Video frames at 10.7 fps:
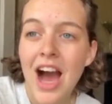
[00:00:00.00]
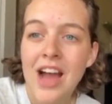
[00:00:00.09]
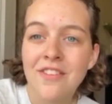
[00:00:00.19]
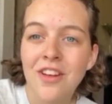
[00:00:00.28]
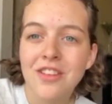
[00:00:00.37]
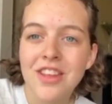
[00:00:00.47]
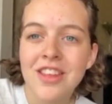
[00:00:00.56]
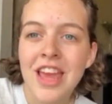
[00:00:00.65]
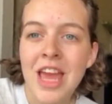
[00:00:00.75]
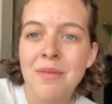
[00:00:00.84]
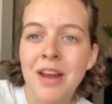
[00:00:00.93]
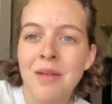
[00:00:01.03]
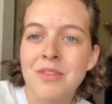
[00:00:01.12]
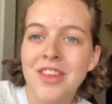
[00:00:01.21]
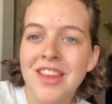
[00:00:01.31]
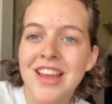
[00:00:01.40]
I have a lot to say, but I'm
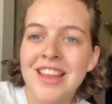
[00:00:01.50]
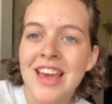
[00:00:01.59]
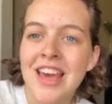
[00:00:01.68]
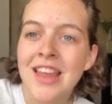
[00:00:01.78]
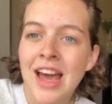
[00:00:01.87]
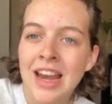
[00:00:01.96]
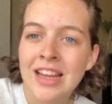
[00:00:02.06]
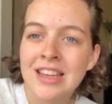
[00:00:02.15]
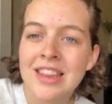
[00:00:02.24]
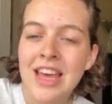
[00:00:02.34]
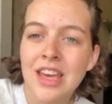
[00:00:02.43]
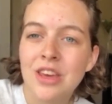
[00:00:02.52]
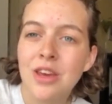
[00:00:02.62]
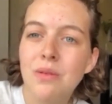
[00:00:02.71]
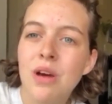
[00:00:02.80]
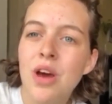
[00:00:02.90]
just going to say that I'd like to thank
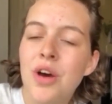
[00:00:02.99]
you